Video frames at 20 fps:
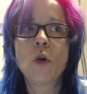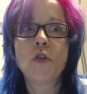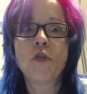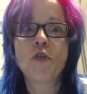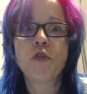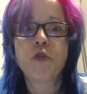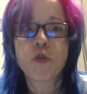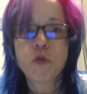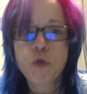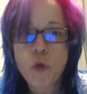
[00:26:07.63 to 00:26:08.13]

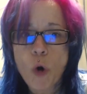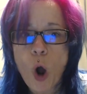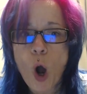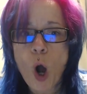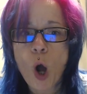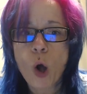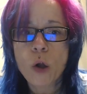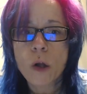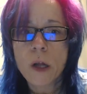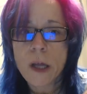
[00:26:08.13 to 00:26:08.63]

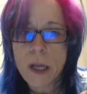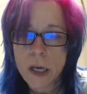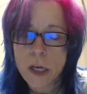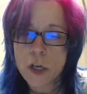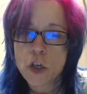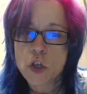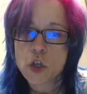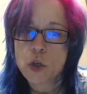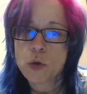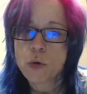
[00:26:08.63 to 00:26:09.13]
crawl
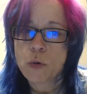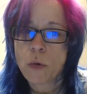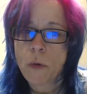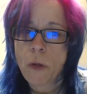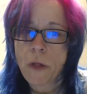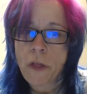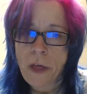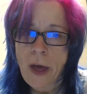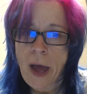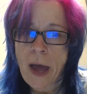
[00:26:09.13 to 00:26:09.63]
into
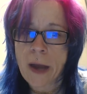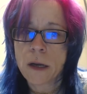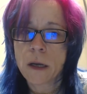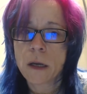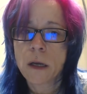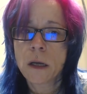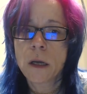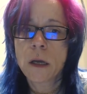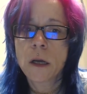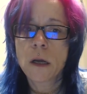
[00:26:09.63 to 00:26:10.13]
that
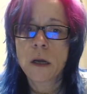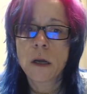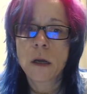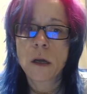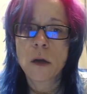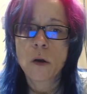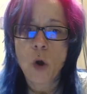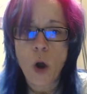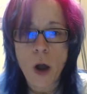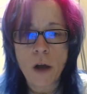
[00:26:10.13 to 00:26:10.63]

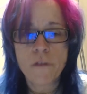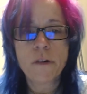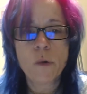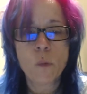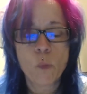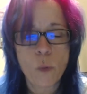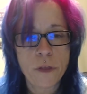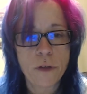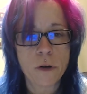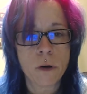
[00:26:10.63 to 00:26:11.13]

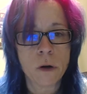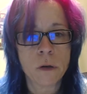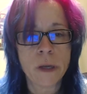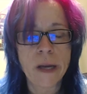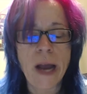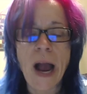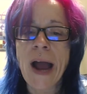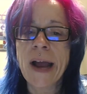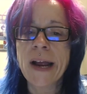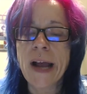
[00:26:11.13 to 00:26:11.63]
coffin with her. Like,
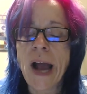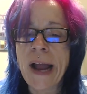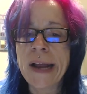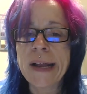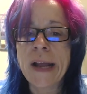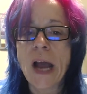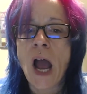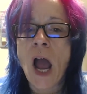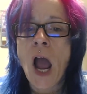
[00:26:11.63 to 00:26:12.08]
I, I,